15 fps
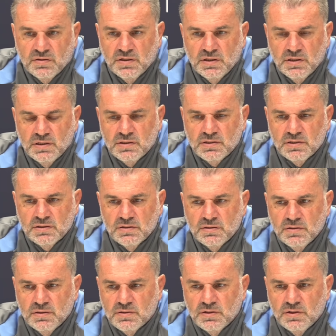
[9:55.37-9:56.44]

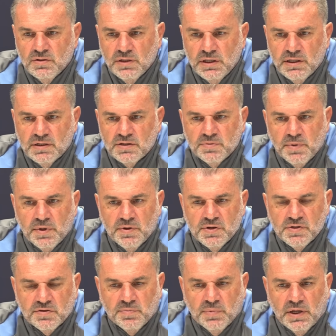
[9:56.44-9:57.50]
it's a unique
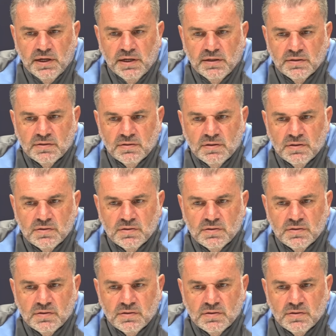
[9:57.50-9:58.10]
experience of playing at